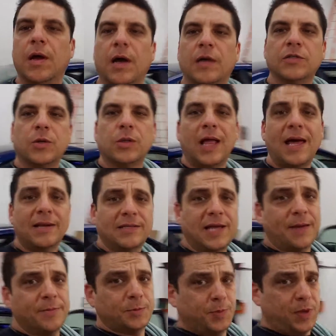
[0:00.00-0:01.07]
So a lot of
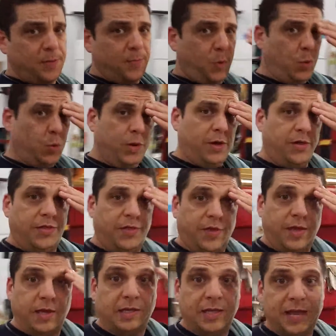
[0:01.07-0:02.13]
times people will
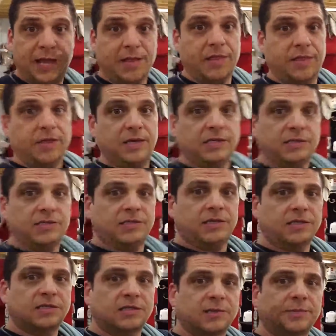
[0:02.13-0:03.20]
think that this
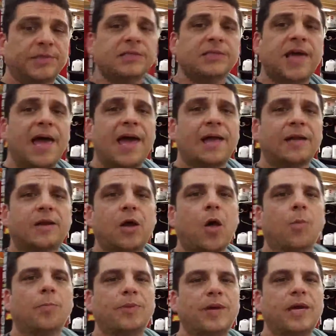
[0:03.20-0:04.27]
system is the
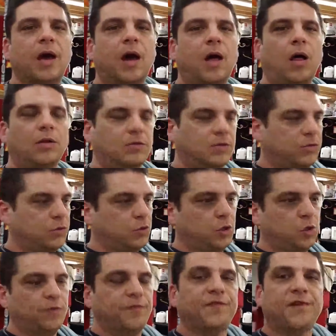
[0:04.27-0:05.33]
end-all be-all to
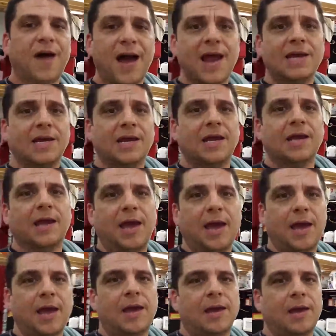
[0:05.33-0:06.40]
you finding
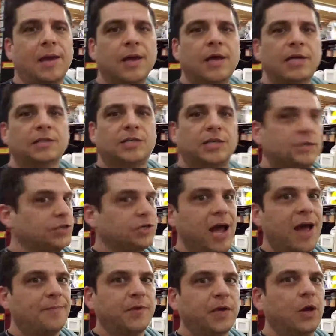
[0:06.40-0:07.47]
a tint
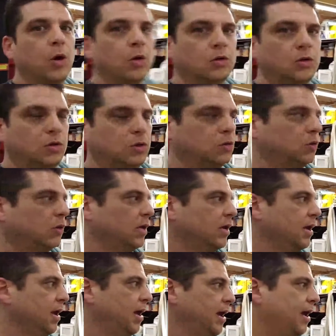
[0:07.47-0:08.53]
shop to go to.
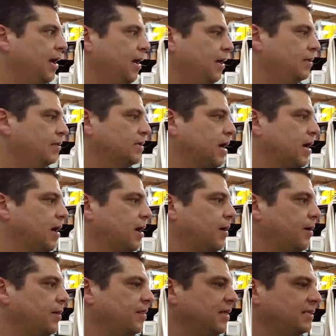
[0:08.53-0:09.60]
And
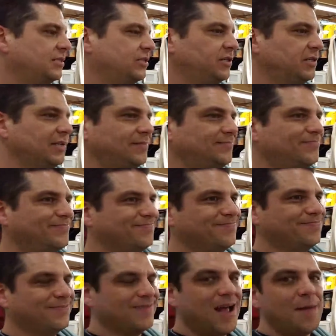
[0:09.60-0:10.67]
that's just
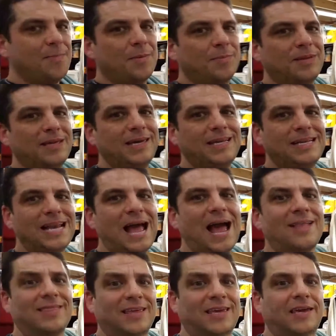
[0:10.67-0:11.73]
probably
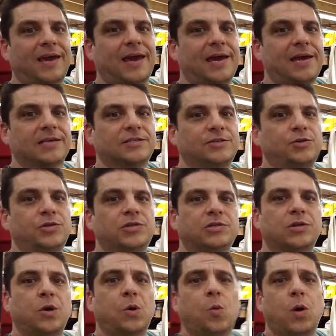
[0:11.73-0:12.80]
not the case. You
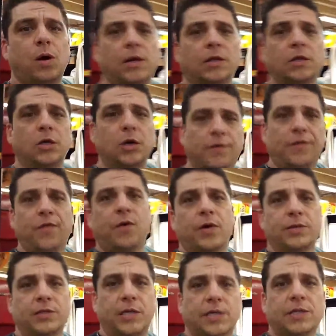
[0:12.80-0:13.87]
still want to look for
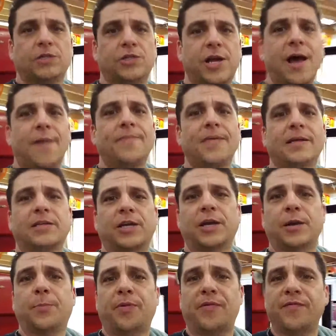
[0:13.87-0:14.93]
a tint shop that's
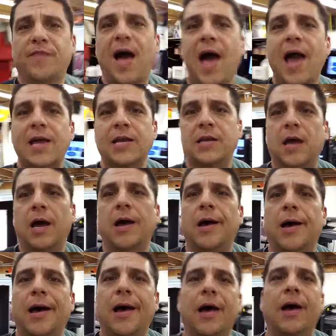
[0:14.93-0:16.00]
going to provide
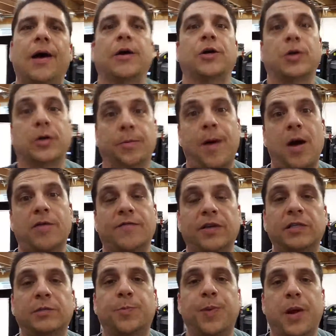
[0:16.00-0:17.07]
a good amount of
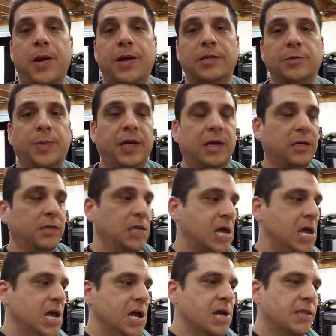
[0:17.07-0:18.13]
experience, because
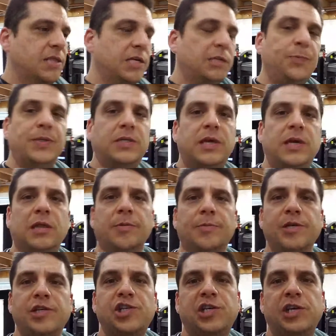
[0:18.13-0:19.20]
this particular
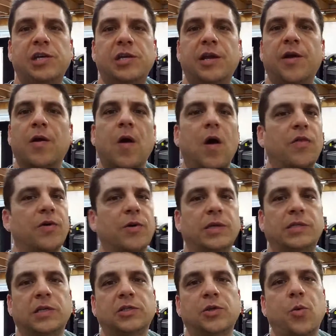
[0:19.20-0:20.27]
machine here, although
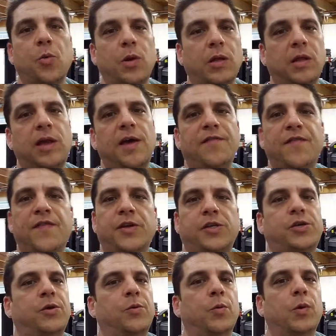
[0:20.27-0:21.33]
it does a really
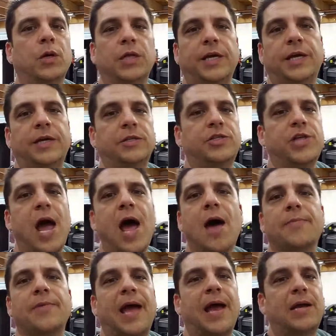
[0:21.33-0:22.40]
efficient, really good
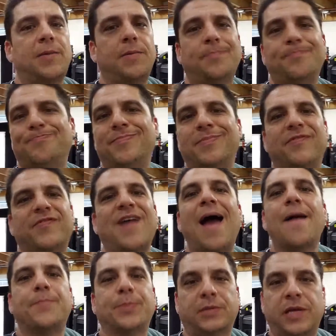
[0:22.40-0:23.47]
job
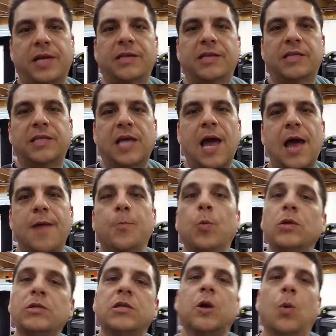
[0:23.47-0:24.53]
95% of the time,
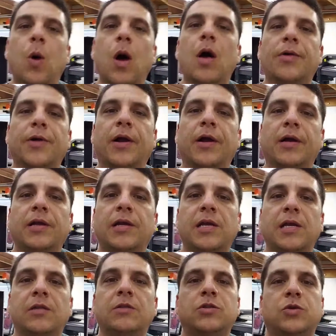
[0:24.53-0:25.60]
once in a while you're going to
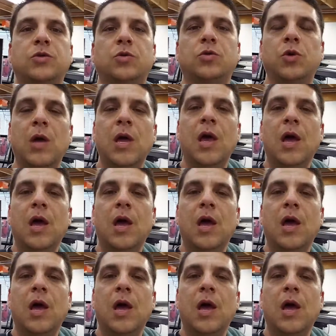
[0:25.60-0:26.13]
need to